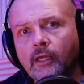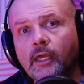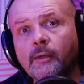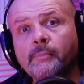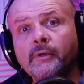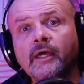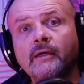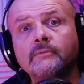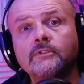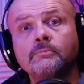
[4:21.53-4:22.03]
it
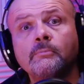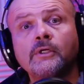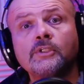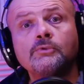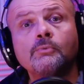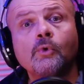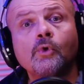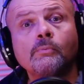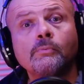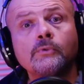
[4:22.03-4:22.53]
becomes
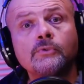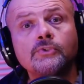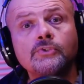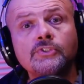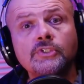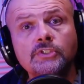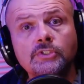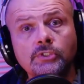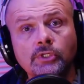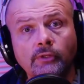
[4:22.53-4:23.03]
much more
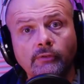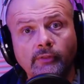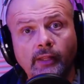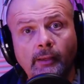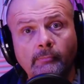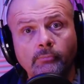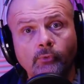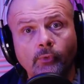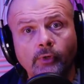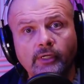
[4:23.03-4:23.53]
persistent at
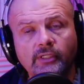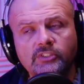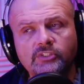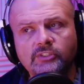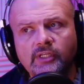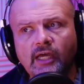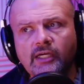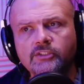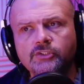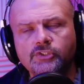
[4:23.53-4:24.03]
that point. It's
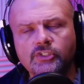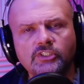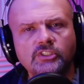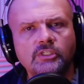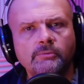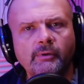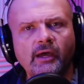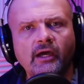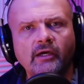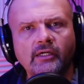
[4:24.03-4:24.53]
not
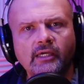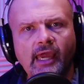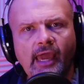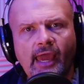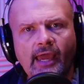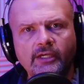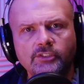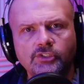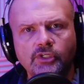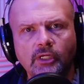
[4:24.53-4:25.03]
just about
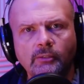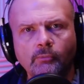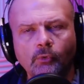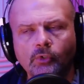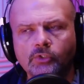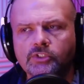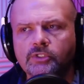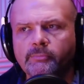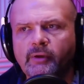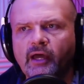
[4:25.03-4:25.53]
cash
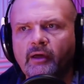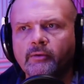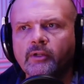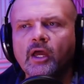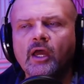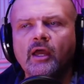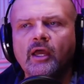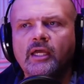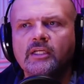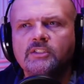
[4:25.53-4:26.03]
anymore. It's
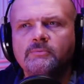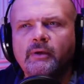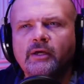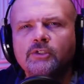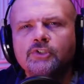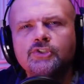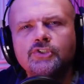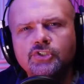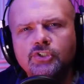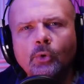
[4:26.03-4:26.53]

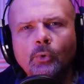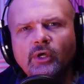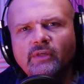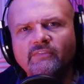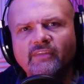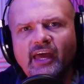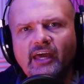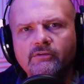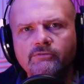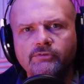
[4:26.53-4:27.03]
about
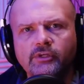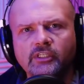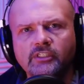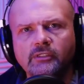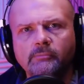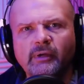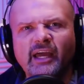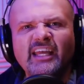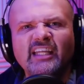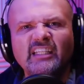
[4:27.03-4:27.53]
showing that
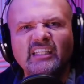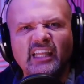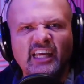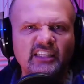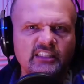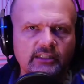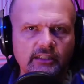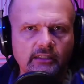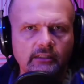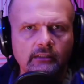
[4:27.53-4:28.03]
victim a
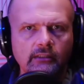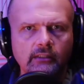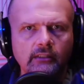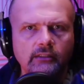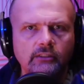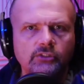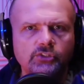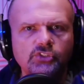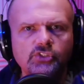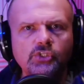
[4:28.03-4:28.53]
lesson,
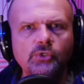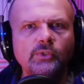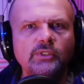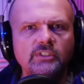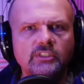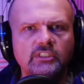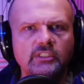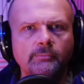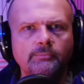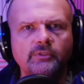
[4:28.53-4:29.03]

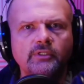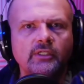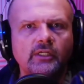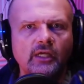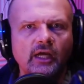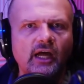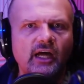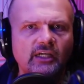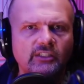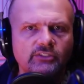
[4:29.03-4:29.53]
doing something to
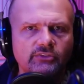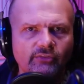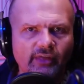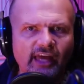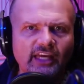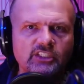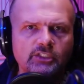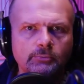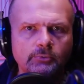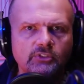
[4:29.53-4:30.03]
cause
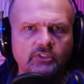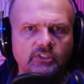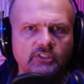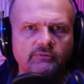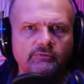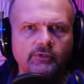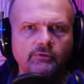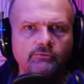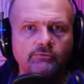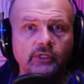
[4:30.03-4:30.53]
that
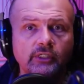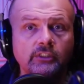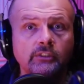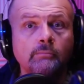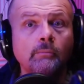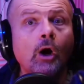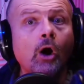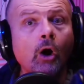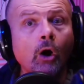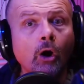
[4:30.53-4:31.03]
specific
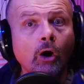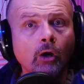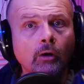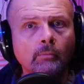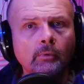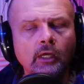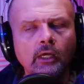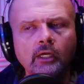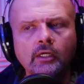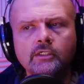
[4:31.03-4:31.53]
victim
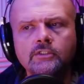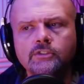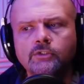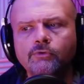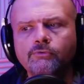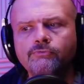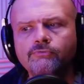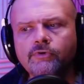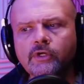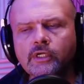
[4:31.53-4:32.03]
harm.
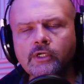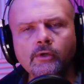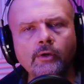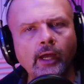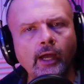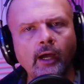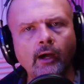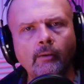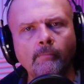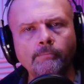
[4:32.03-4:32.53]
So figure
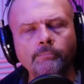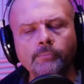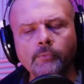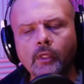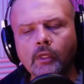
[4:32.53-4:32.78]
out